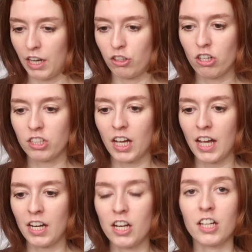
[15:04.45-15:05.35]
It just
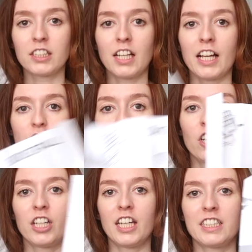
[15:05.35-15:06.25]
kind of looks like you
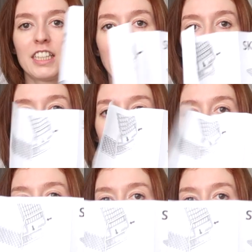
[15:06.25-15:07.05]
hook it together.